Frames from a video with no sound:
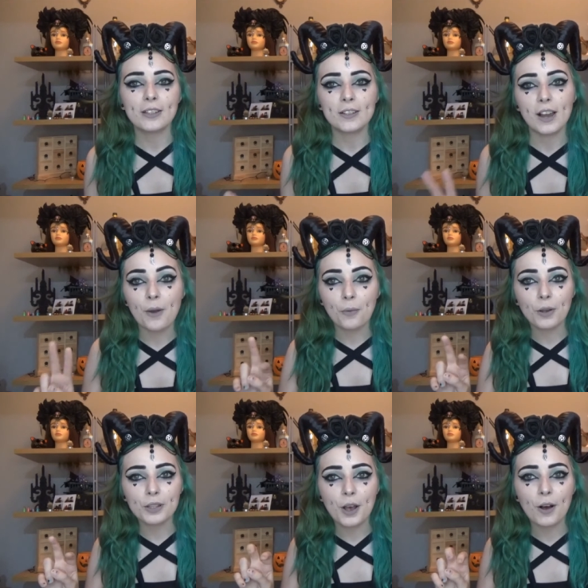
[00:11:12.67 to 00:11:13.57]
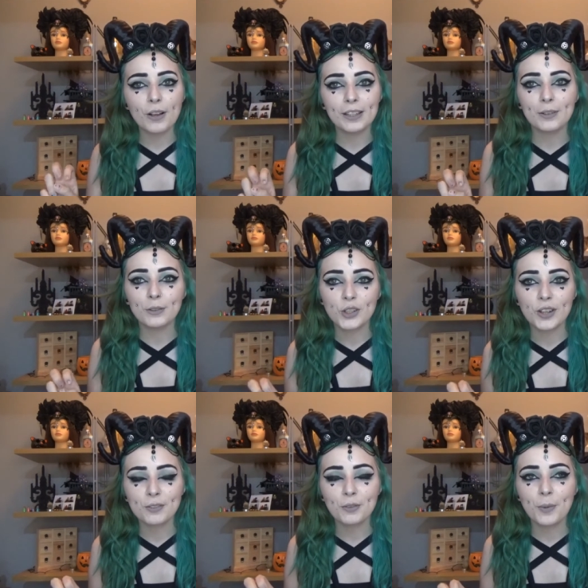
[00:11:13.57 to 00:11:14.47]
do like what's hot little
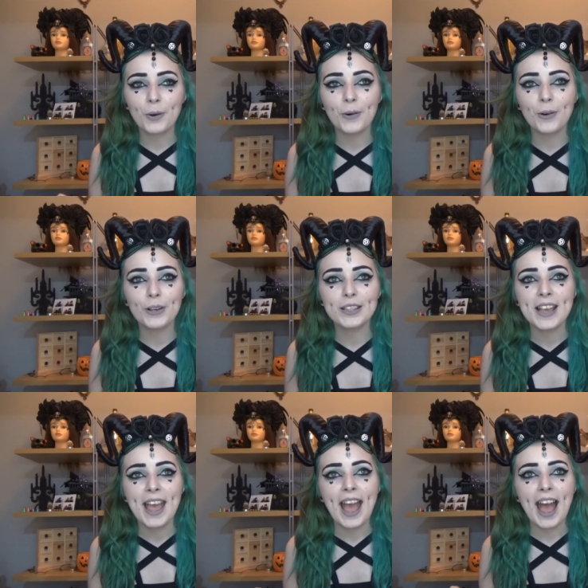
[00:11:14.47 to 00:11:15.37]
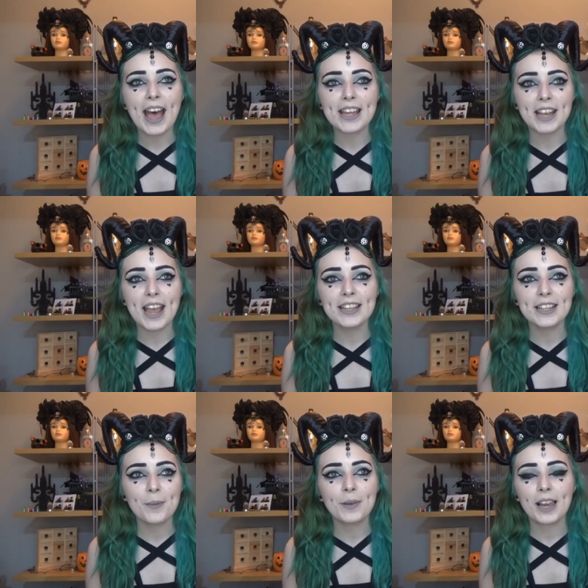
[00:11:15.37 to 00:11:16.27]
trend reports and I ended
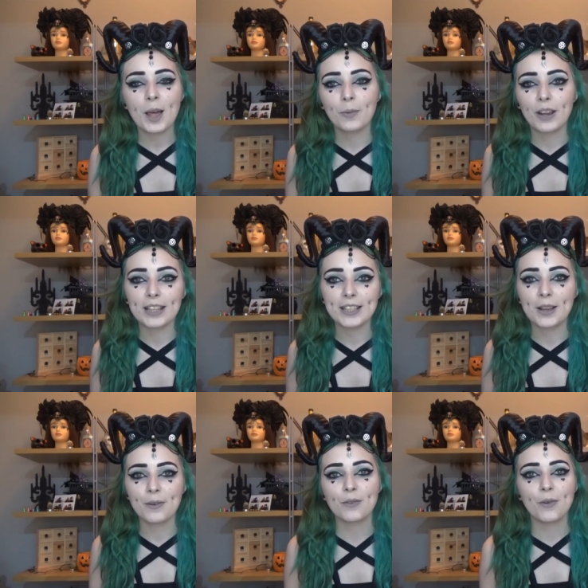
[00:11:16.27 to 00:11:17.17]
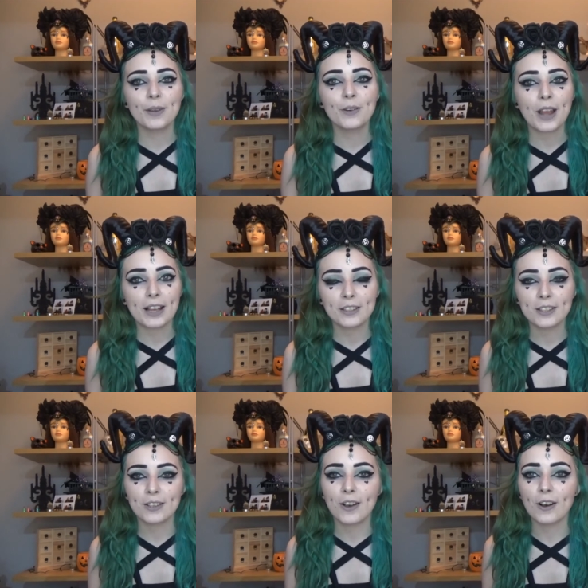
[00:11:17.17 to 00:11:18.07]
up collaborating with a woman called Anya
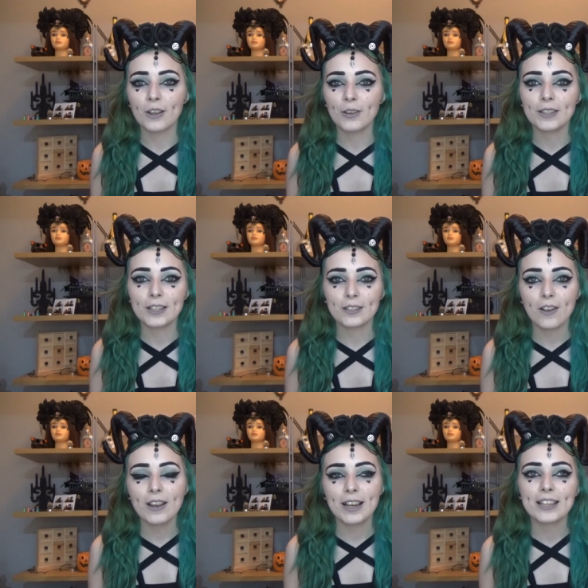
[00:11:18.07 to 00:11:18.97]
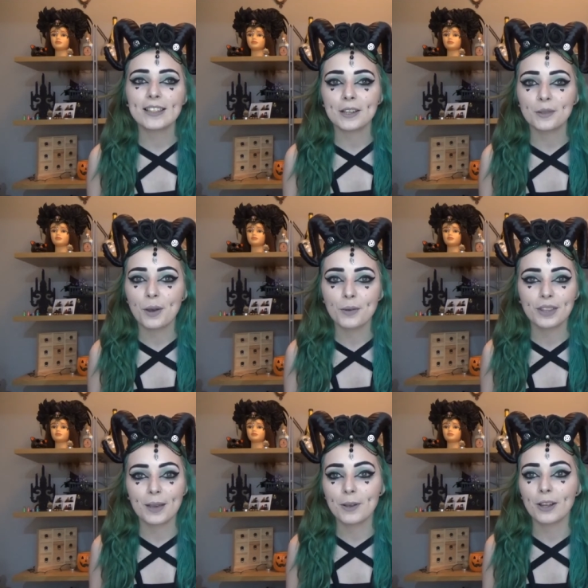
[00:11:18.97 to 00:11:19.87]
Saar who is a stylist and has worked with
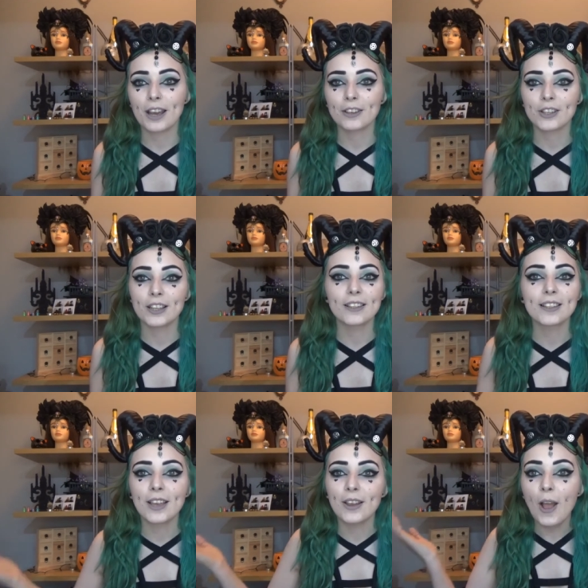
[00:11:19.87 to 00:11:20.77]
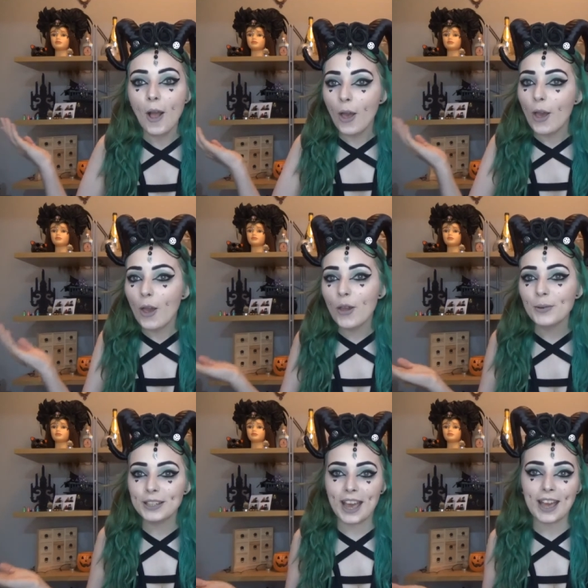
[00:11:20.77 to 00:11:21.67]
Kim Kardashian so who
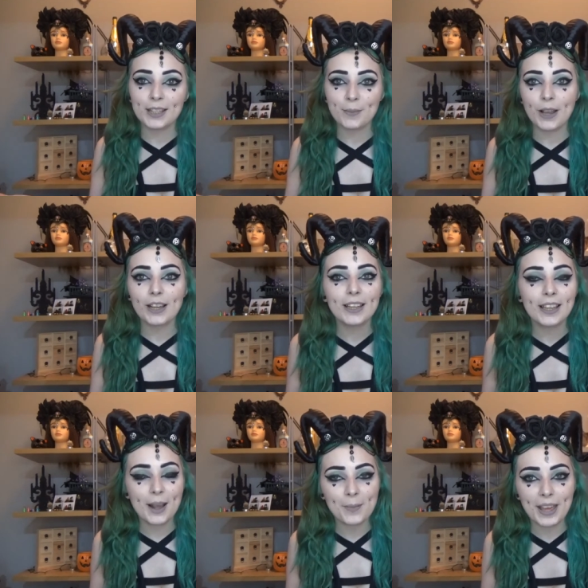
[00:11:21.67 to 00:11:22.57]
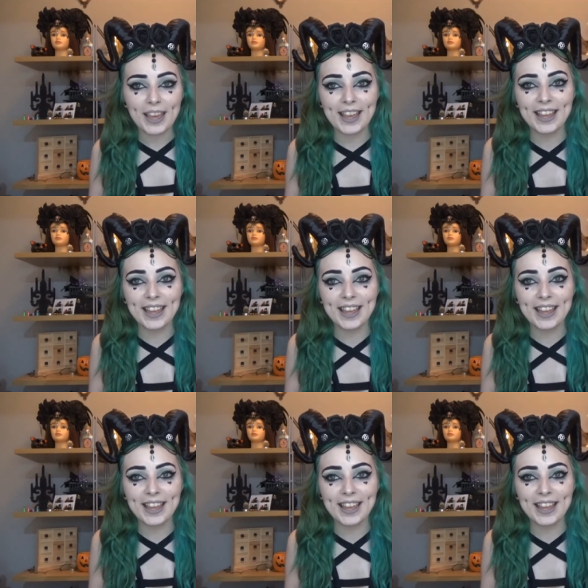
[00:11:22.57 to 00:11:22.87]
would guess by looking at me